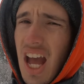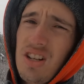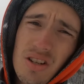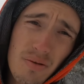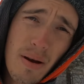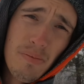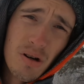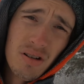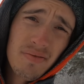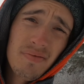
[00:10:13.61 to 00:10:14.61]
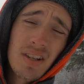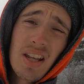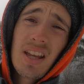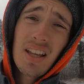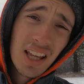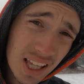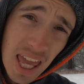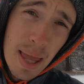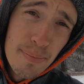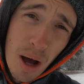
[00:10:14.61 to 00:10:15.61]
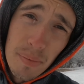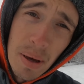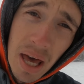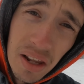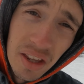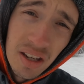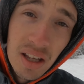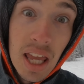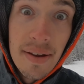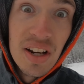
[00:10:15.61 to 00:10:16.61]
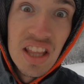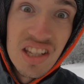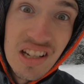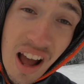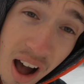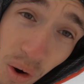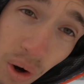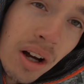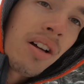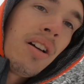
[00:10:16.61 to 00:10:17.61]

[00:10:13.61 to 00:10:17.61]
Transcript: And just remember, keep on pedaling, even in the snow.